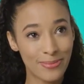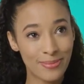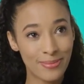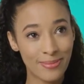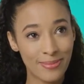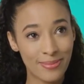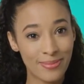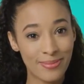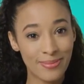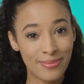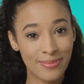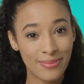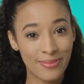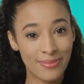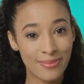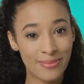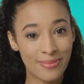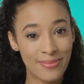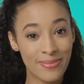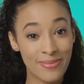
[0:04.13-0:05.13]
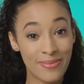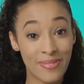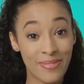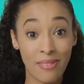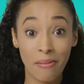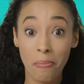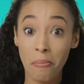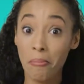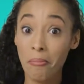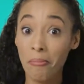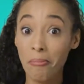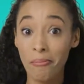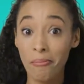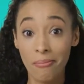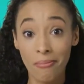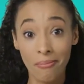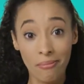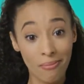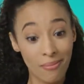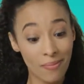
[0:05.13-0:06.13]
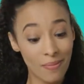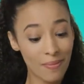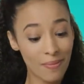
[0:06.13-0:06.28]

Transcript: It's currently partly cloudy and 83